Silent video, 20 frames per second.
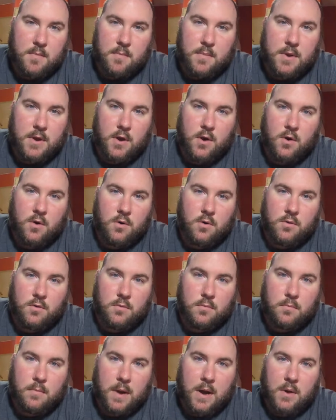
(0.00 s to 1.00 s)
big
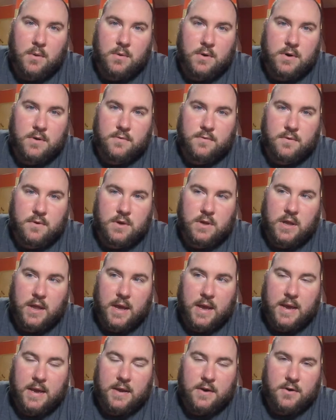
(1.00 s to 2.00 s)
old mountain of
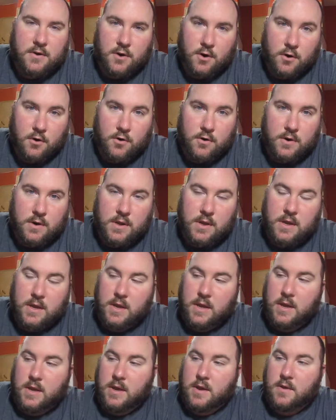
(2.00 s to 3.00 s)
clay and dirt.
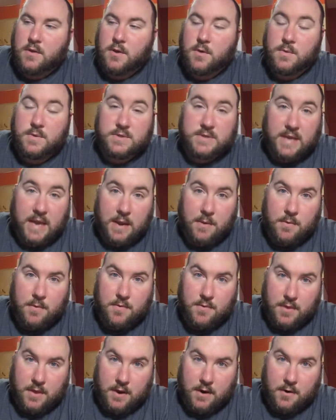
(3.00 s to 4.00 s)
There was that
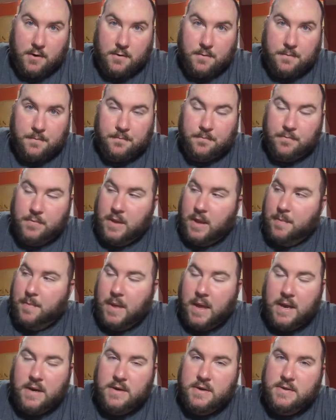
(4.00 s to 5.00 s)
one there. I'm
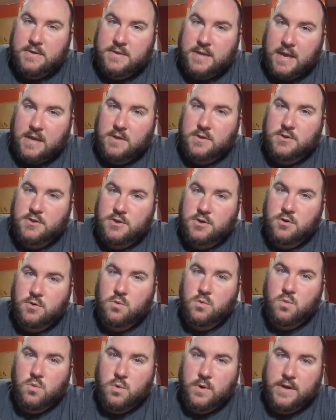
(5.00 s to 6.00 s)
not exactly sure
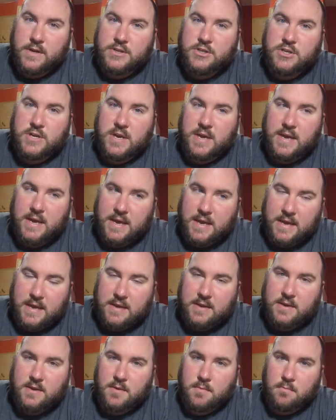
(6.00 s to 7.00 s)
which
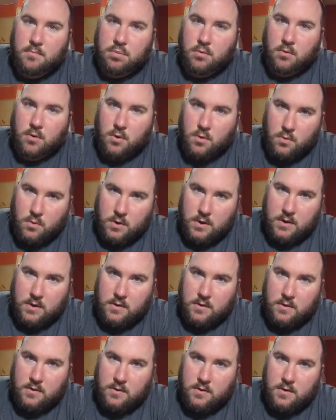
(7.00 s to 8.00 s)
hit broke
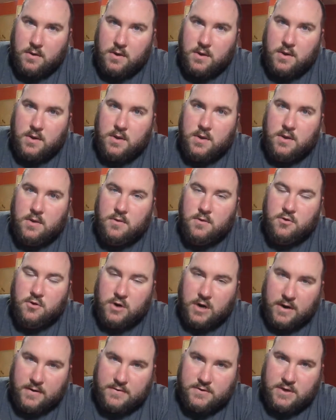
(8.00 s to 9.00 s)
the
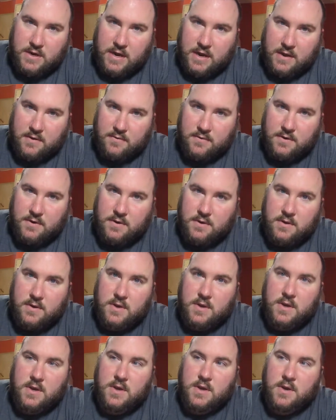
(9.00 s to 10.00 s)
drive shaft,
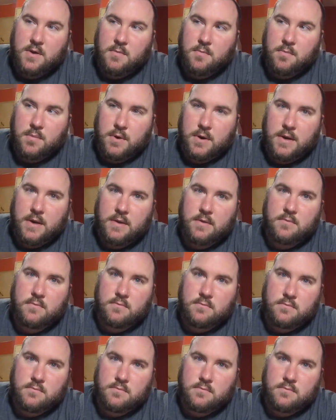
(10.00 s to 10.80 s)
but